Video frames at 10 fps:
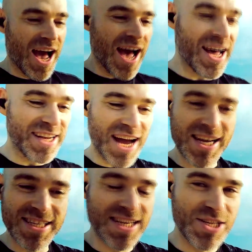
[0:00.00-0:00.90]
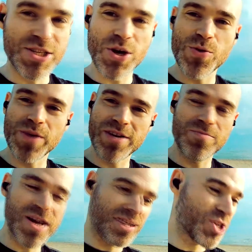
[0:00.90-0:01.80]
And I see so
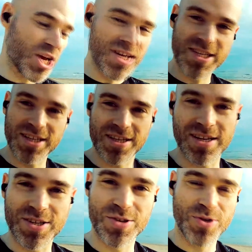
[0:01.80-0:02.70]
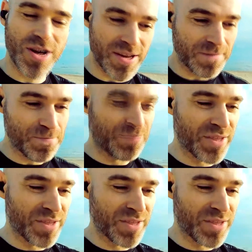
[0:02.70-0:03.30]
many men chasing this, right?